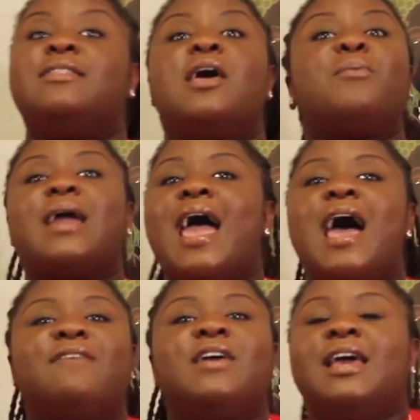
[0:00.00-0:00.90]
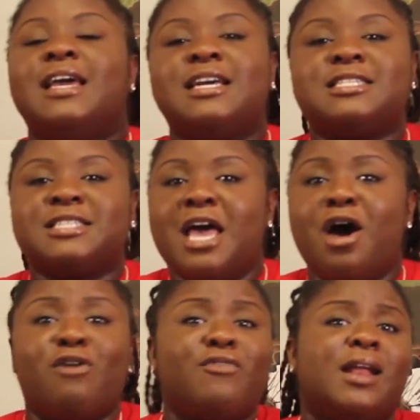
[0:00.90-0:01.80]
And then we have
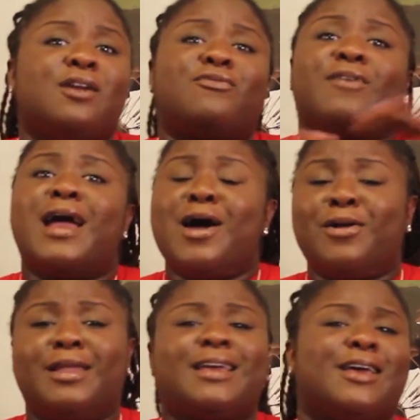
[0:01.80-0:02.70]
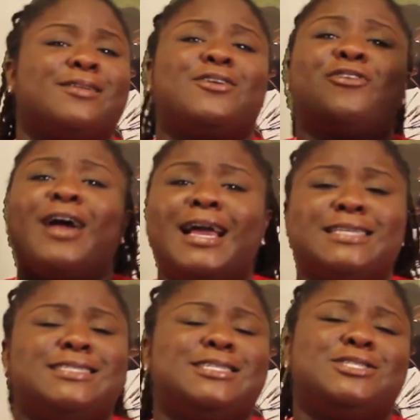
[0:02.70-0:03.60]
Ezell running around looking
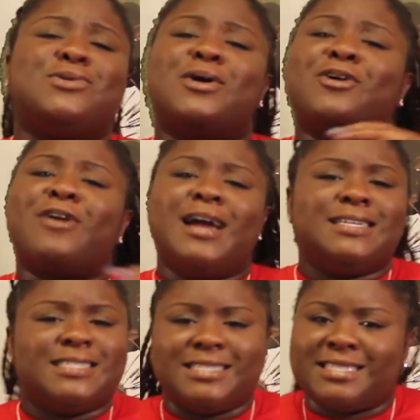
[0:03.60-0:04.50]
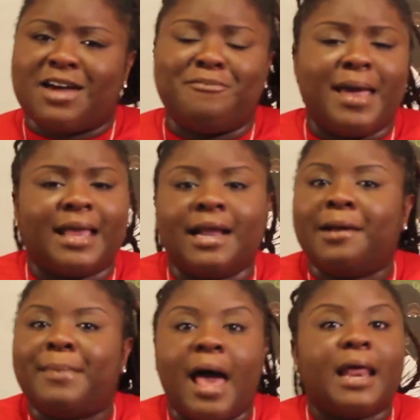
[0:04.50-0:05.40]
crazy, doing crazy stuff, making
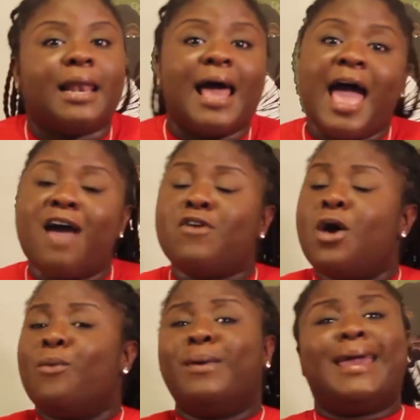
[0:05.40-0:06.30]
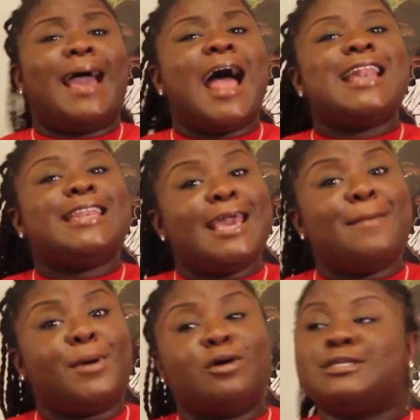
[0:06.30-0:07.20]
everybody laugh. We got
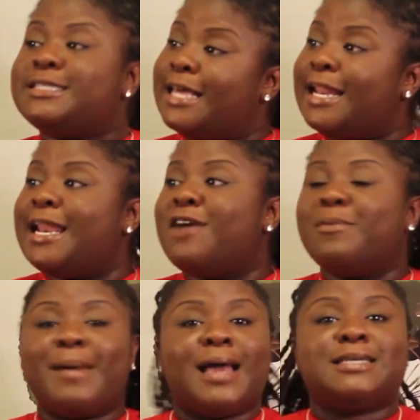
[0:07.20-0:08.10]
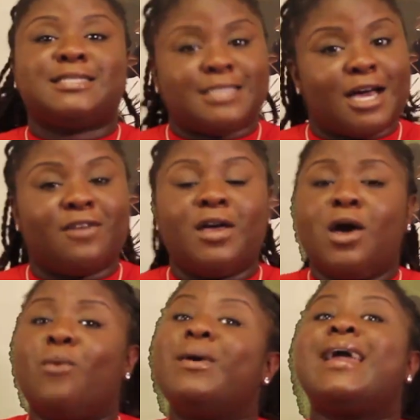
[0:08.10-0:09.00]
Debo stealing everybody's stuff.
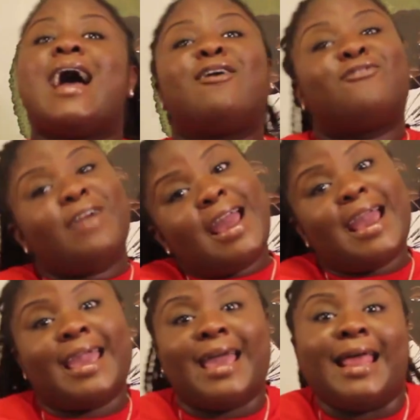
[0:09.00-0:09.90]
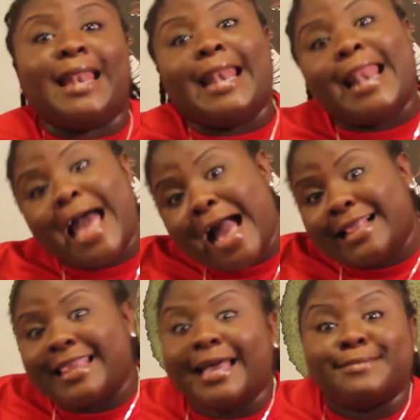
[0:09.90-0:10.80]
We got Red getting
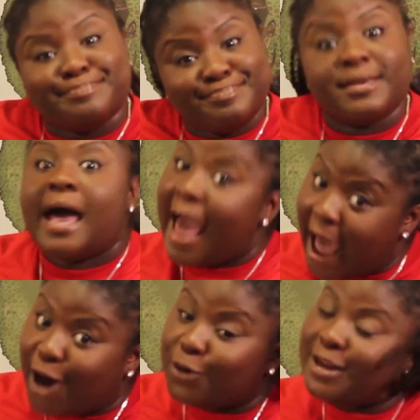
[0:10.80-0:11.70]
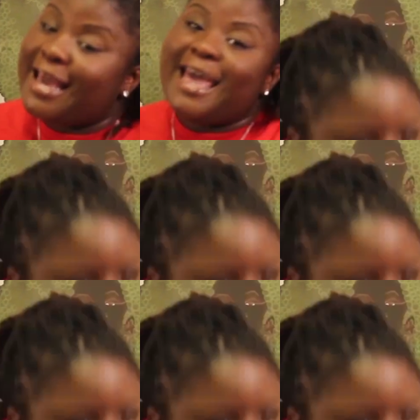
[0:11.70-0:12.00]
knocked out.